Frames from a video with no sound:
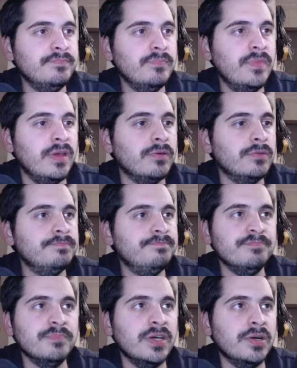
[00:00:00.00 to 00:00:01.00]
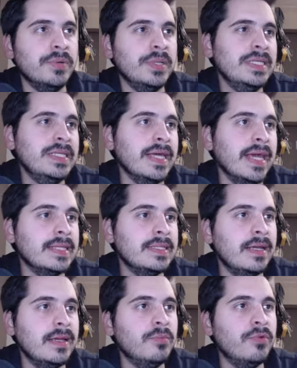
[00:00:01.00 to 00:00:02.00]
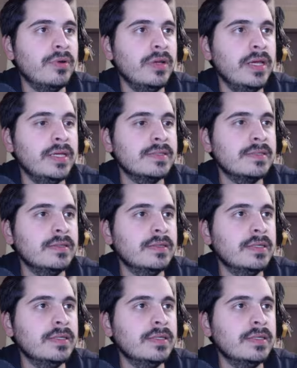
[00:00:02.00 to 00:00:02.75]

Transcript: no, we didn't get any more leaks